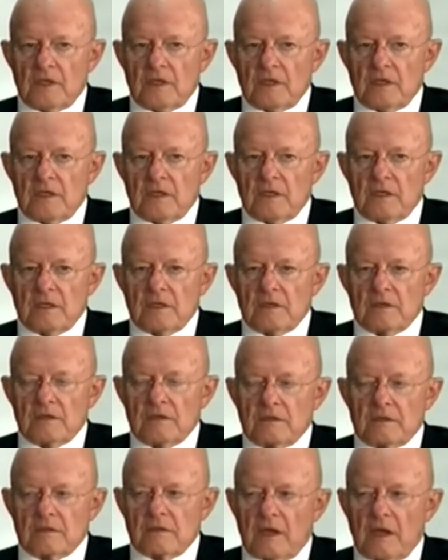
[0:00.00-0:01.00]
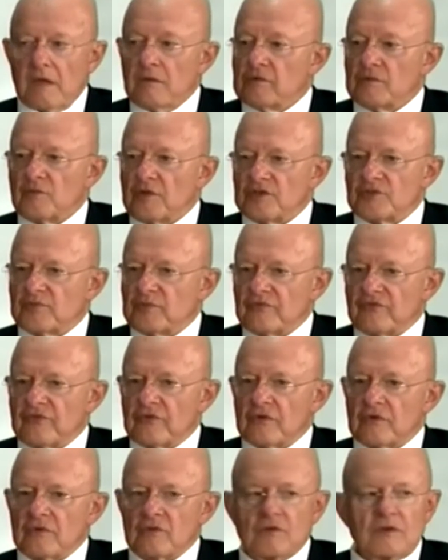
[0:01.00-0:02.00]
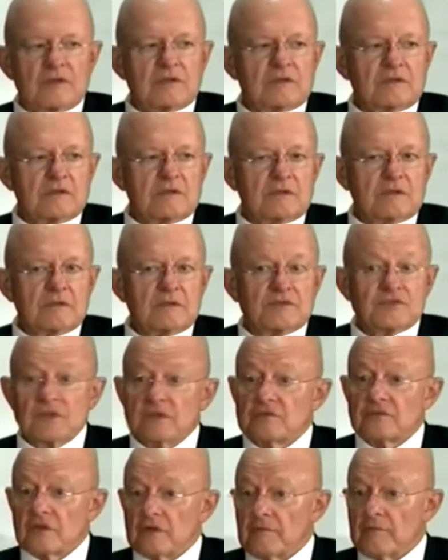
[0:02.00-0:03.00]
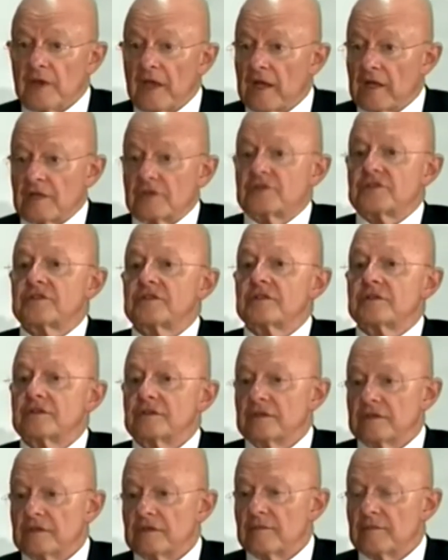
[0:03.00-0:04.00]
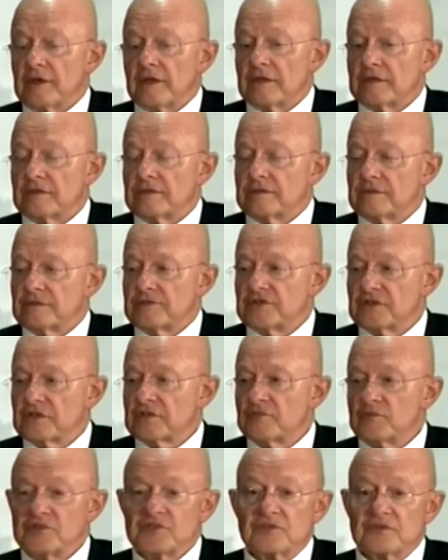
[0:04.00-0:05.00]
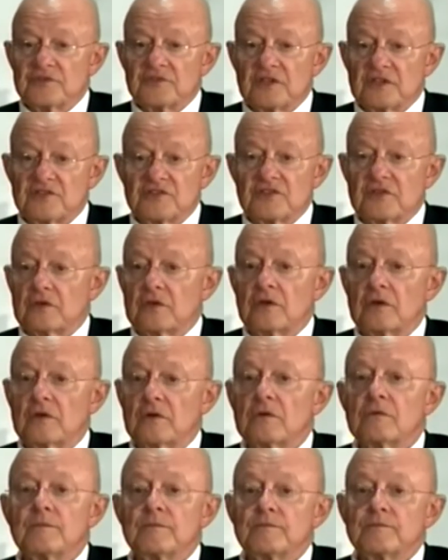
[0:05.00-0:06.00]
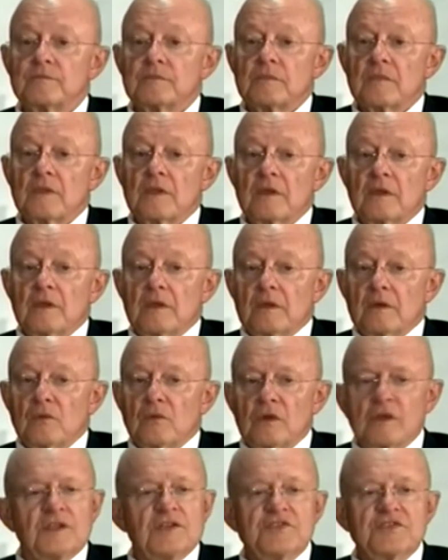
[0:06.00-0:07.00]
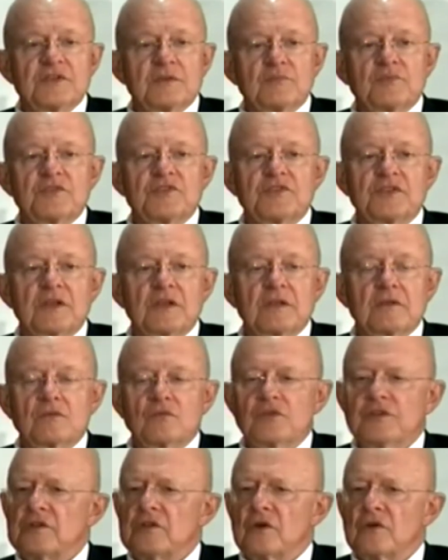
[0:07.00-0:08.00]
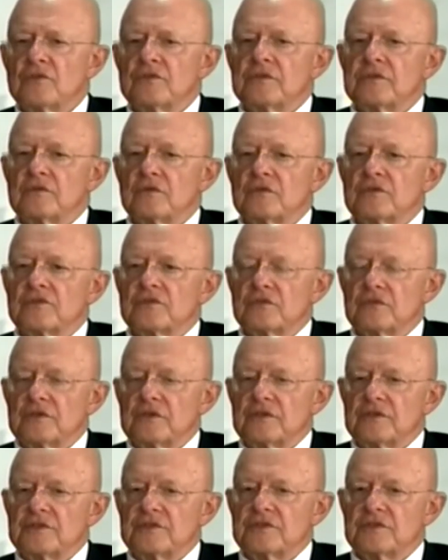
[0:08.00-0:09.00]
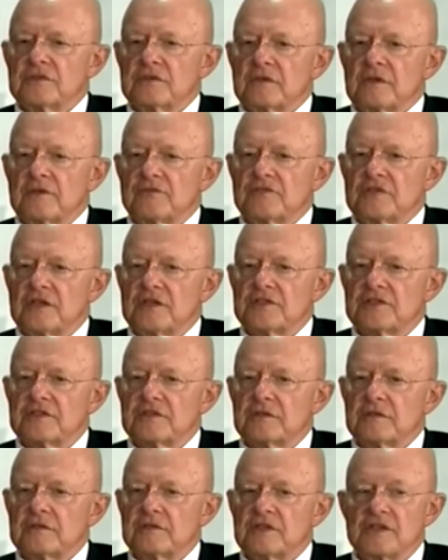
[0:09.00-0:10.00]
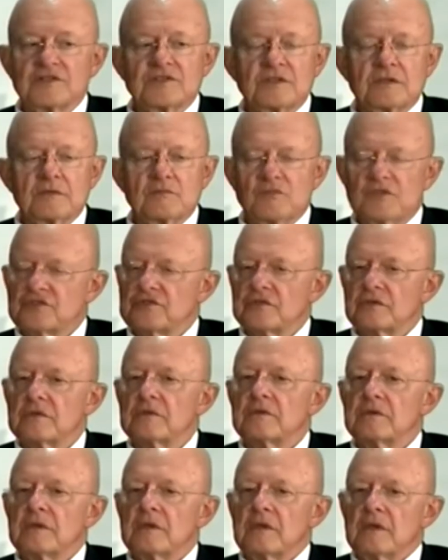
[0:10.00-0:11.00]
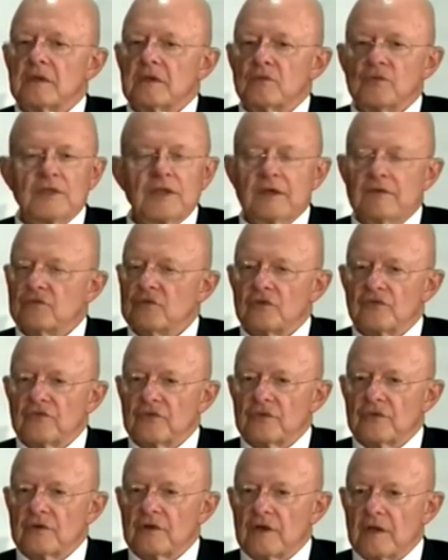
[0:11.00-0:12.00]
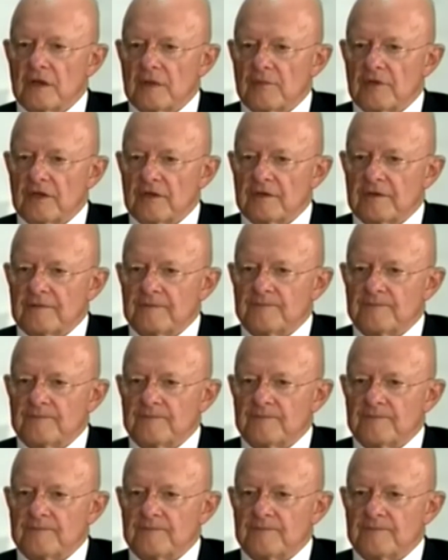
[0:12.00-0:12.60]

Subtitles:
And I would much prefer what Secretary Mattis did about six missile tests ago, where he simply said, we know that the North Koreans have tested a missile. We have no further comment,